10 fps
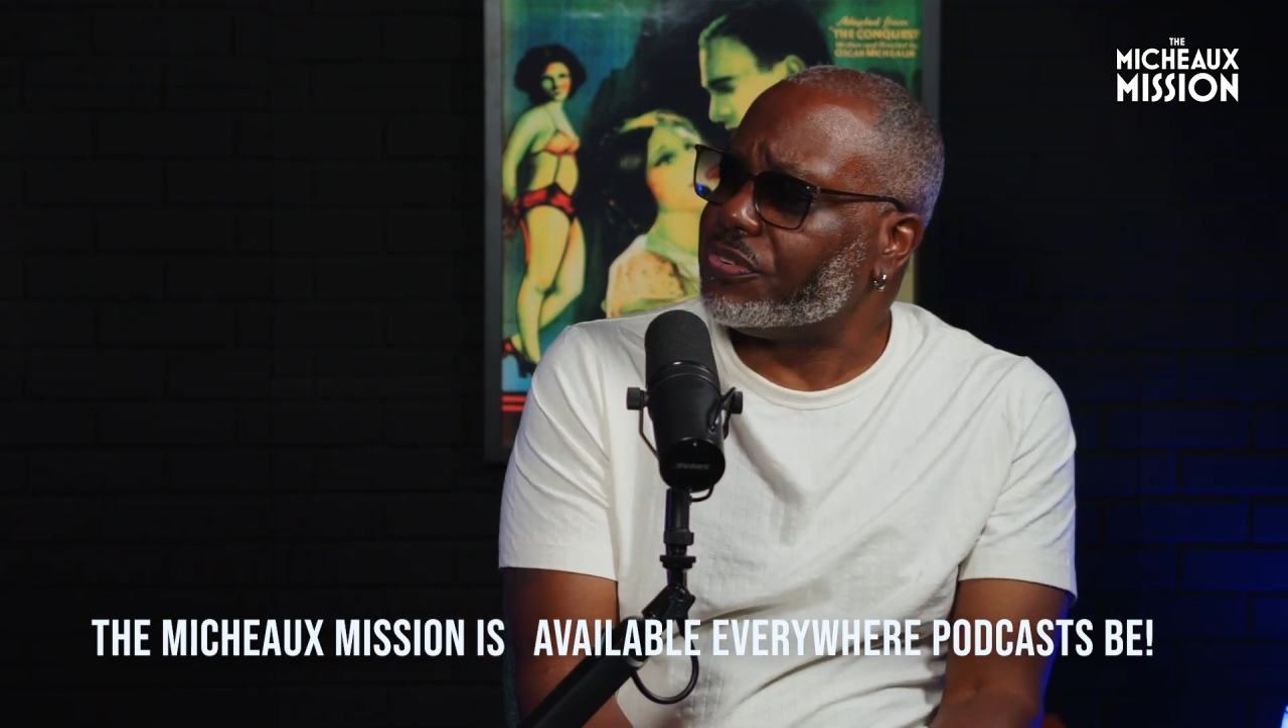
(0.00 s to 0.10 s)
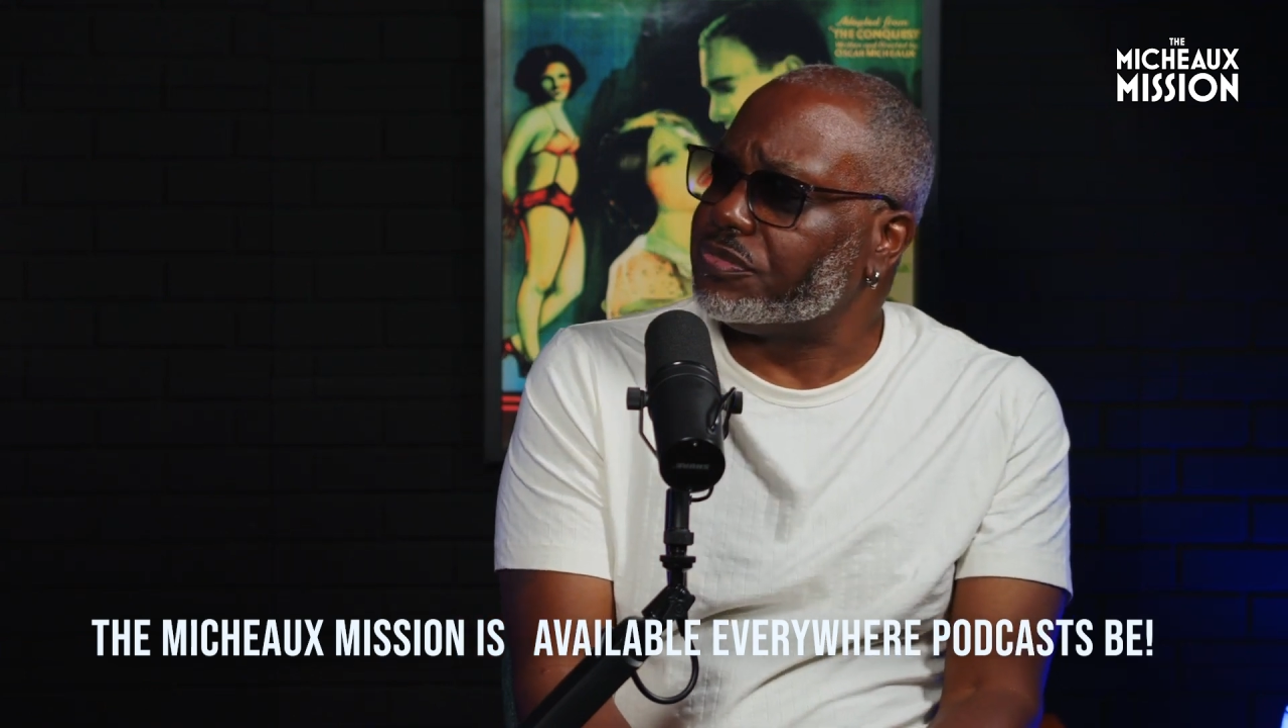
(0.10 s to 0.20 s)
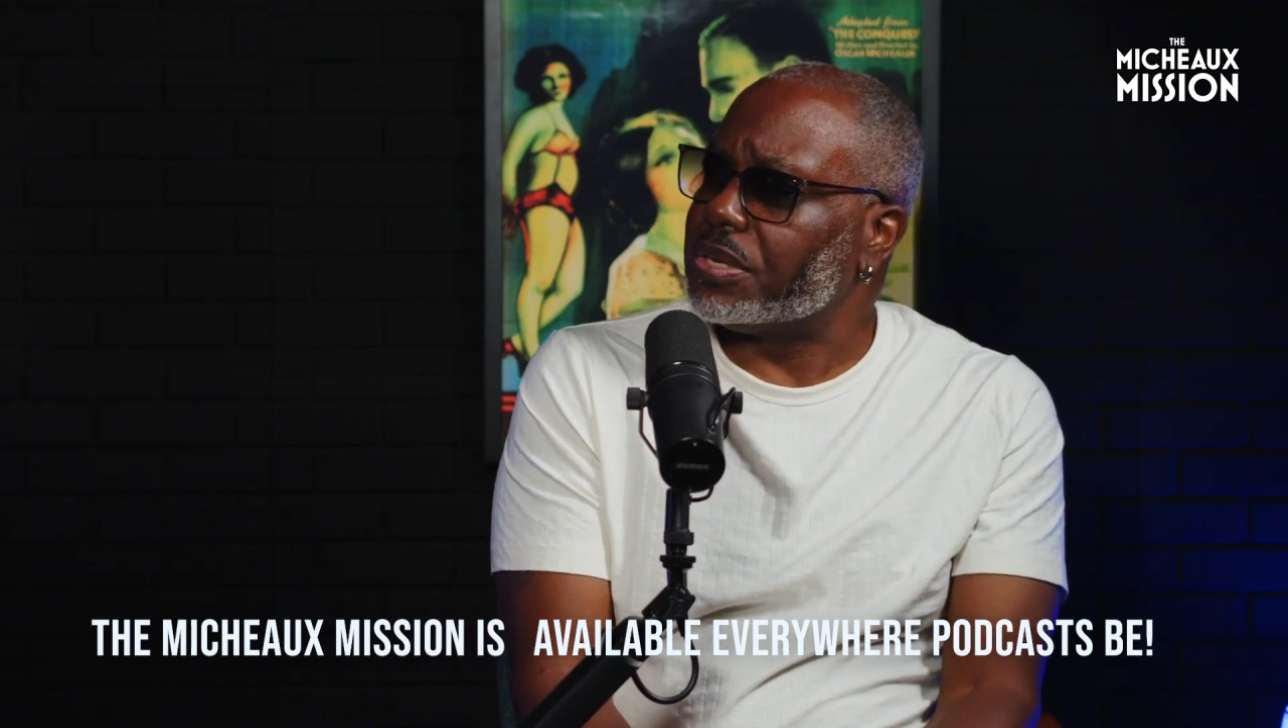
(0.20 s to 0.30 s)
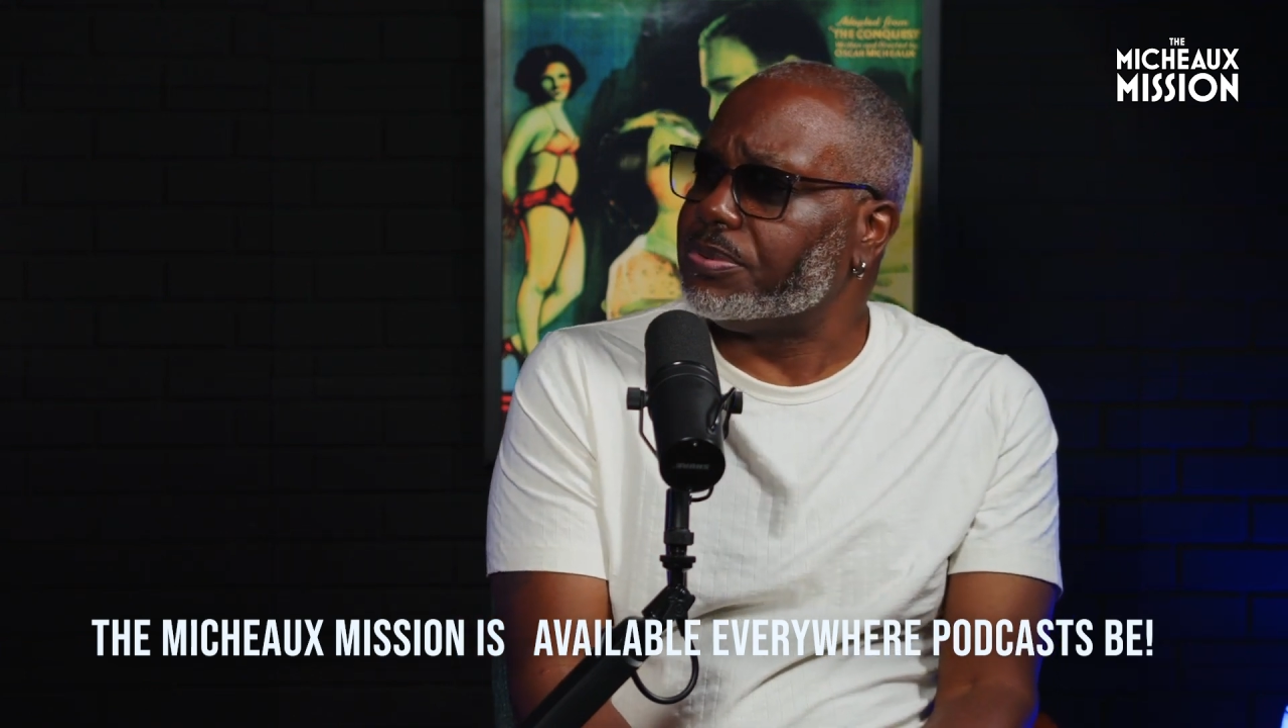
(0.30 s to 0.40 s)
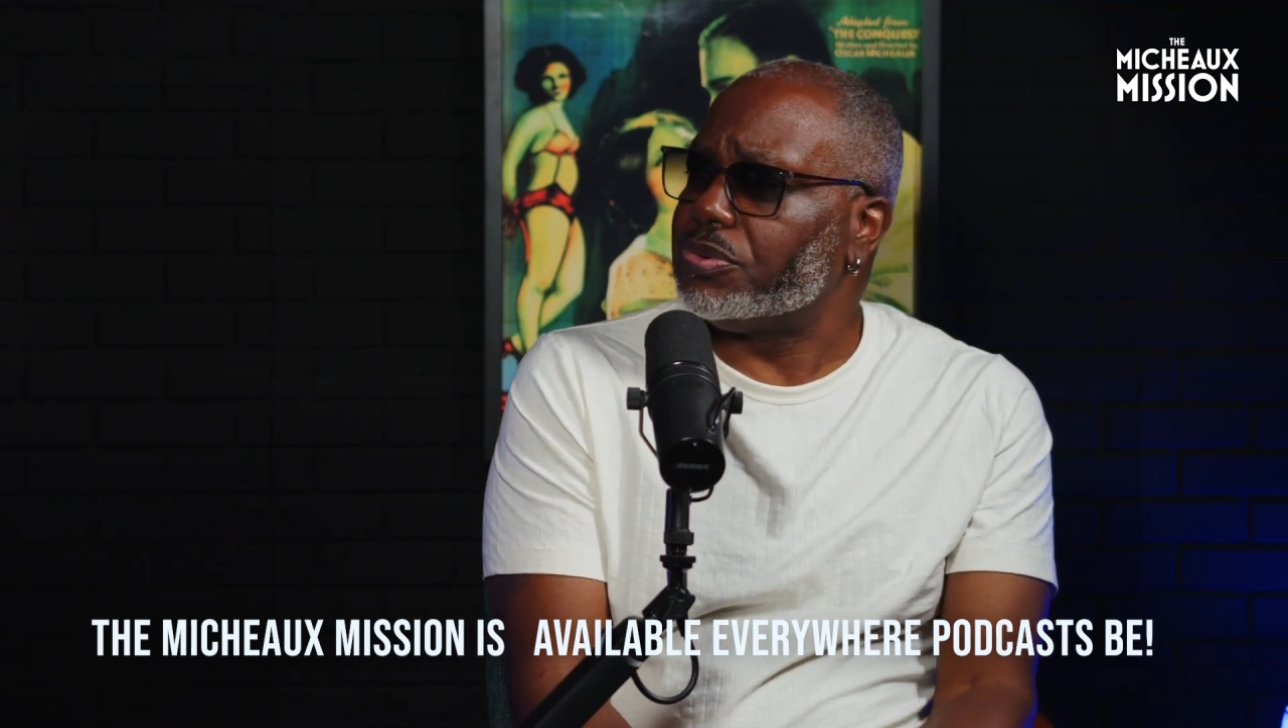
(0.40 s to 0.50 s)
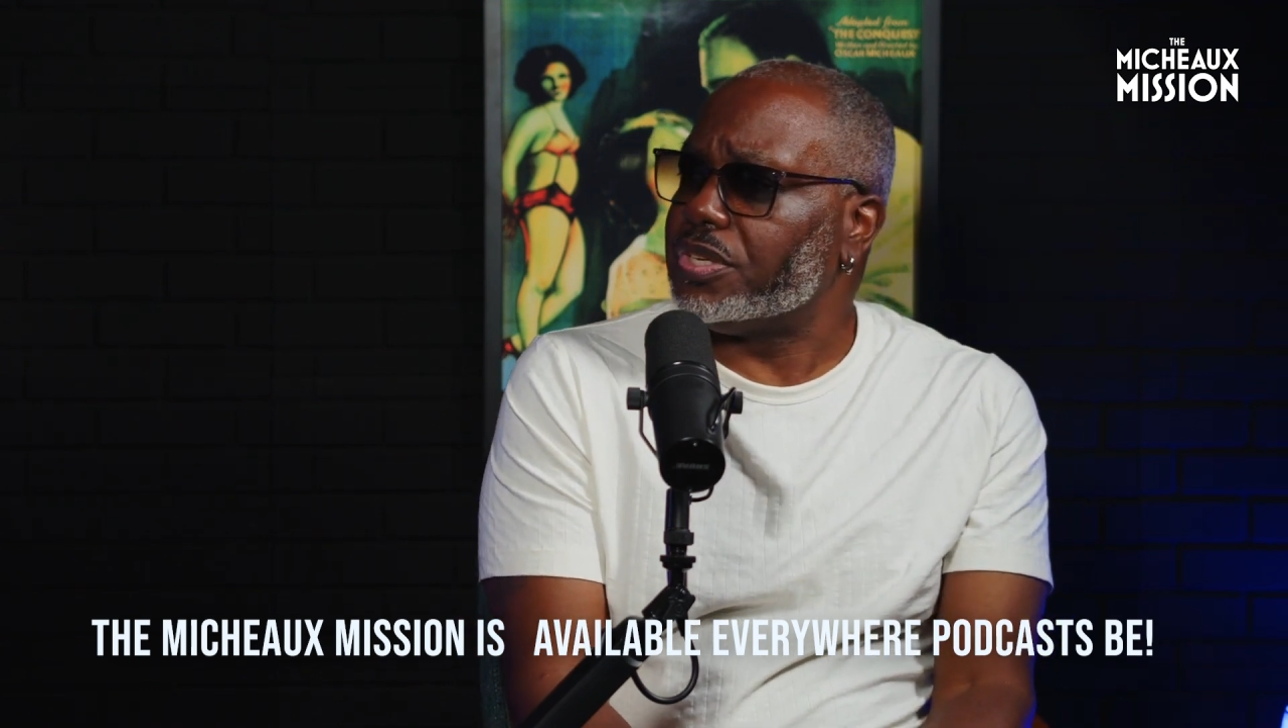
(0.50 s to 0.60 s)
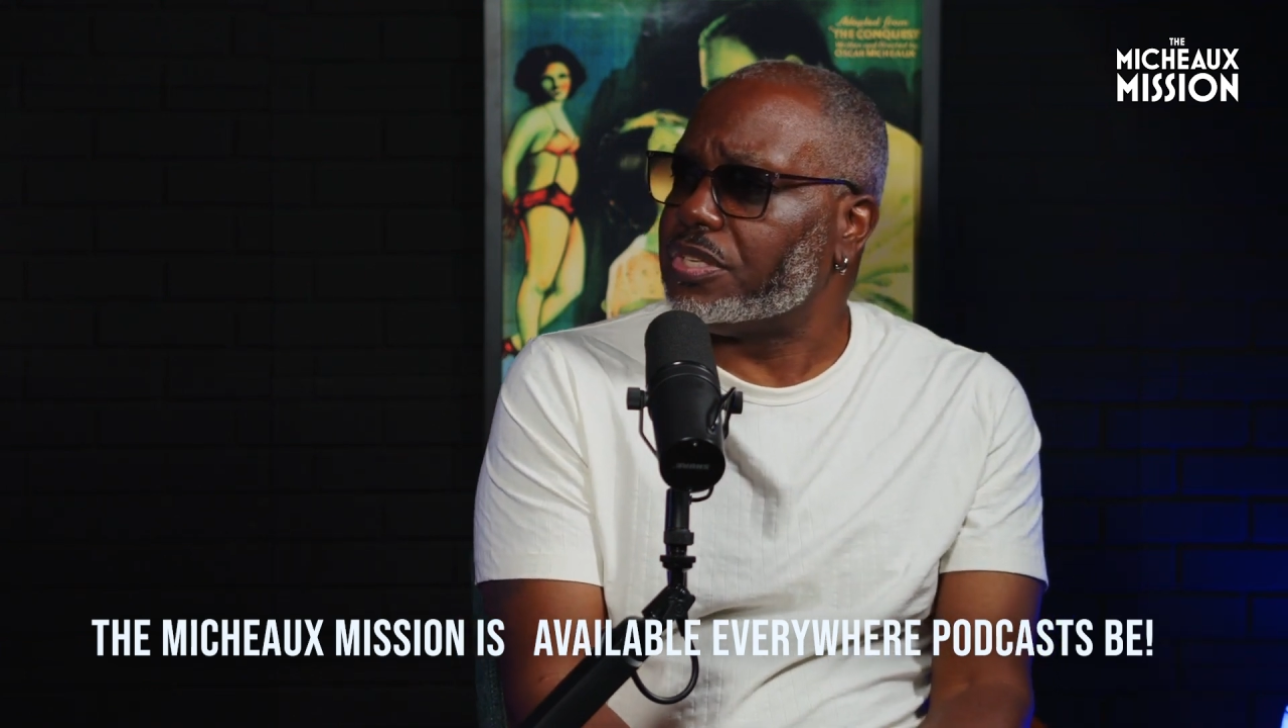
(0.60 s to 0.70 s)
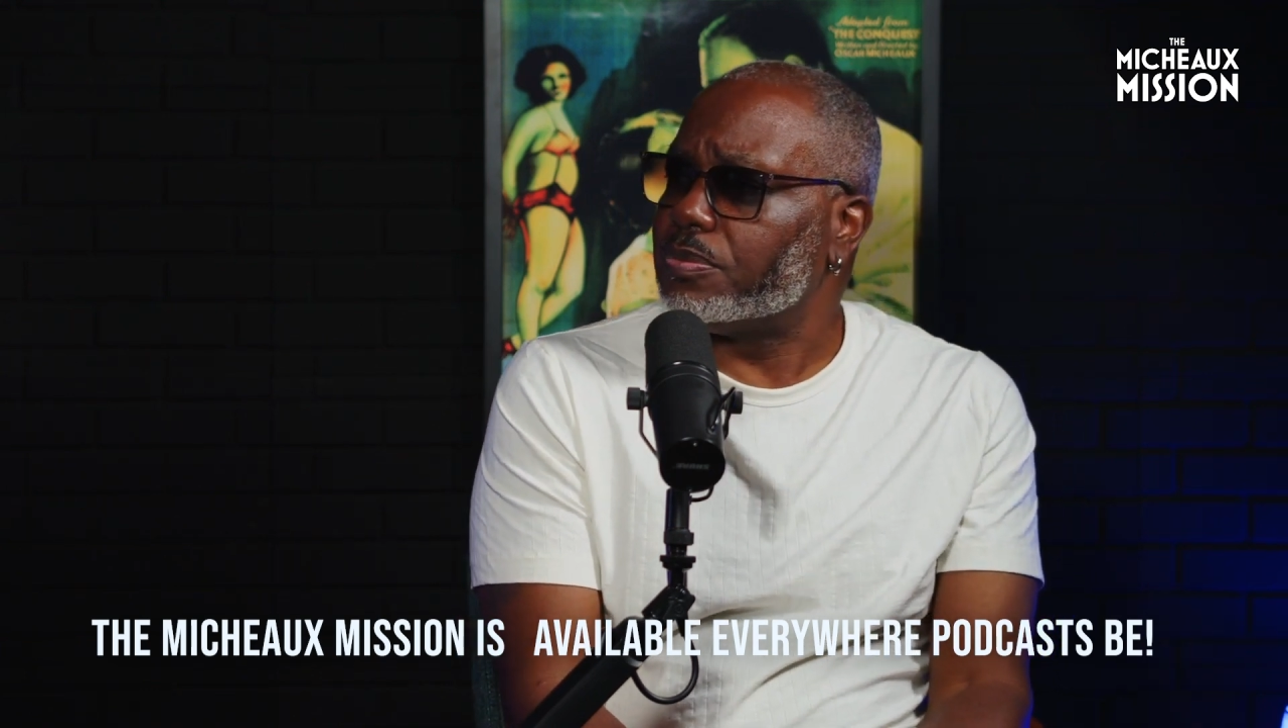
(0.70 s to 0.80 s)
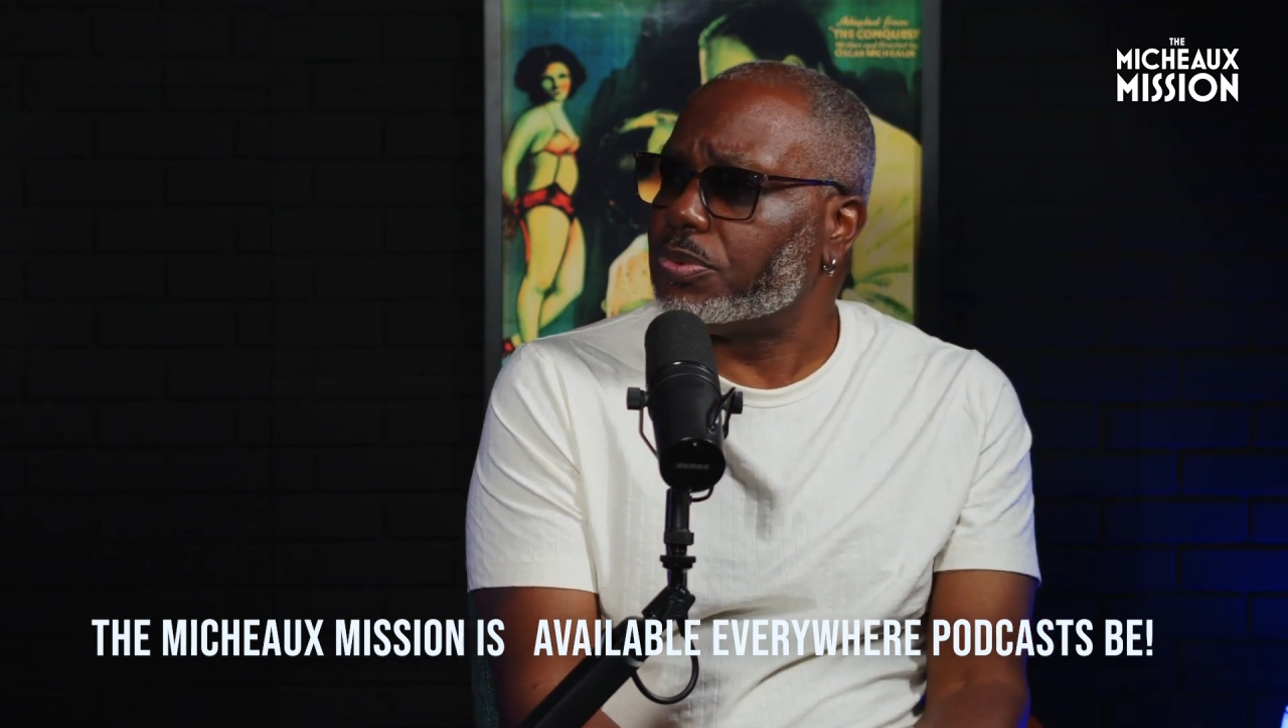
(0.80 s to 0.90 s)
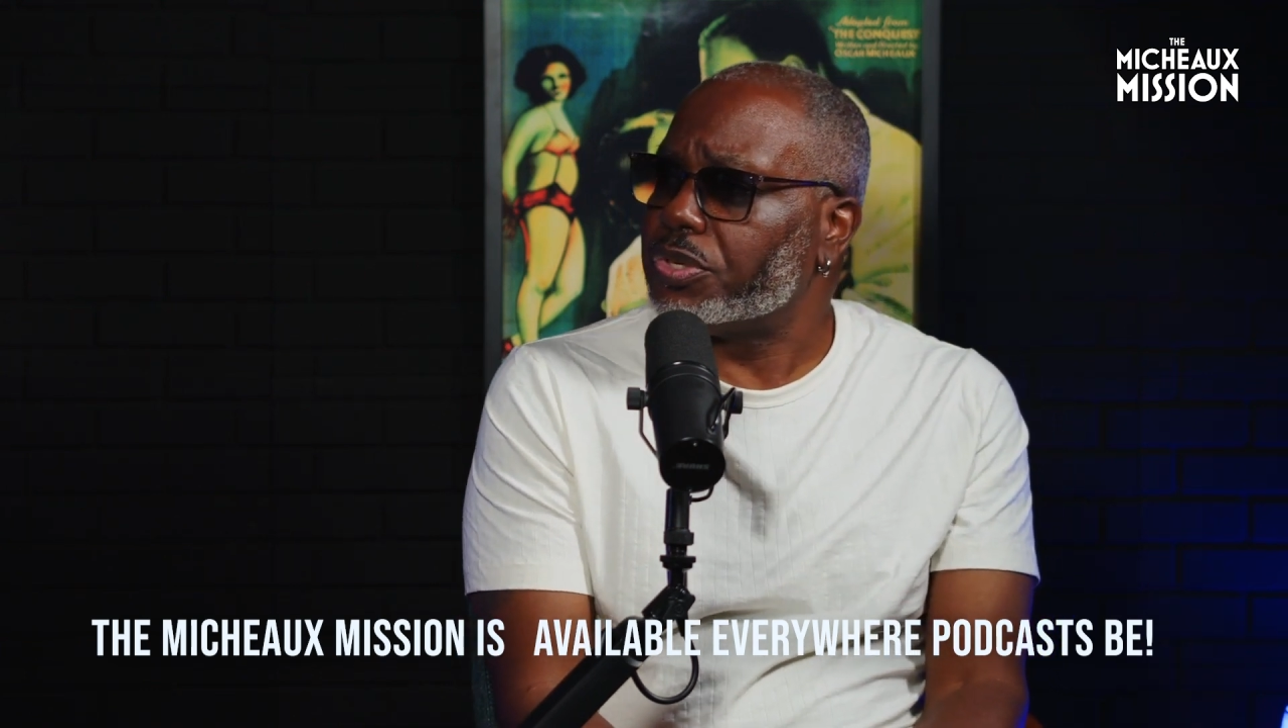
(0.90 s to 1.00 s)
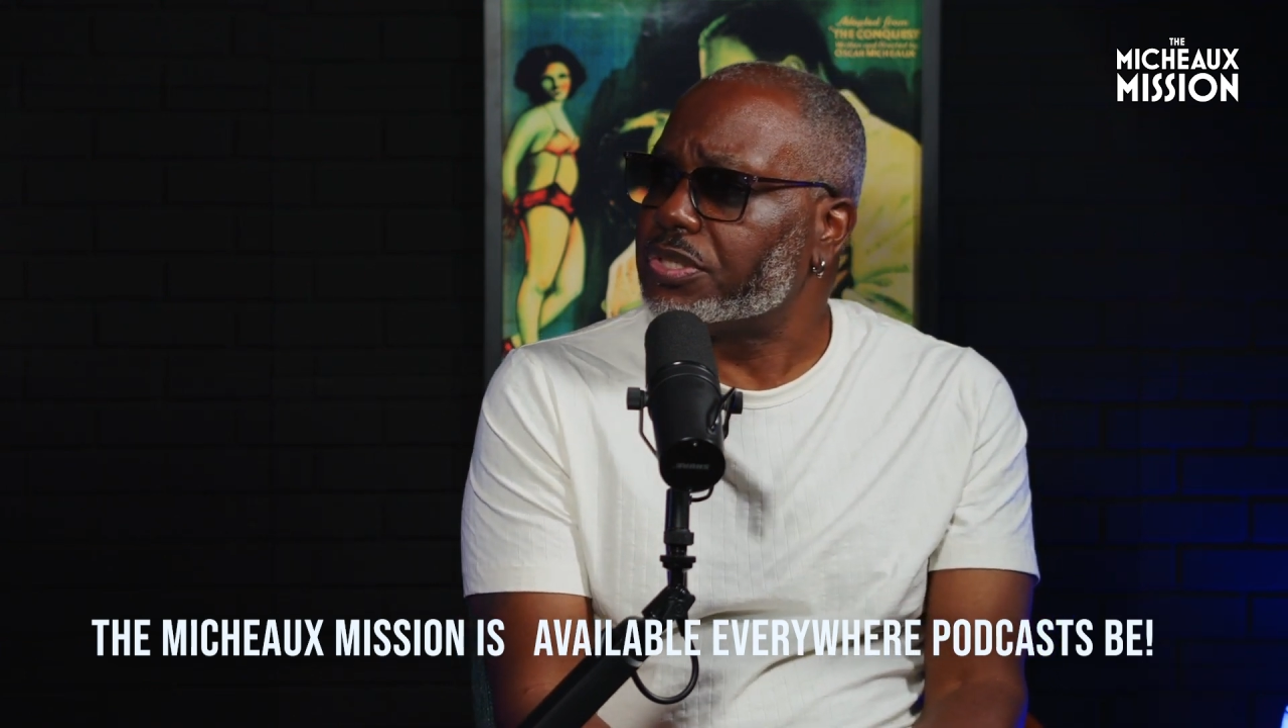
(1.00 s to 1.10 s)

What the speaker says: of W.E. Du Bois?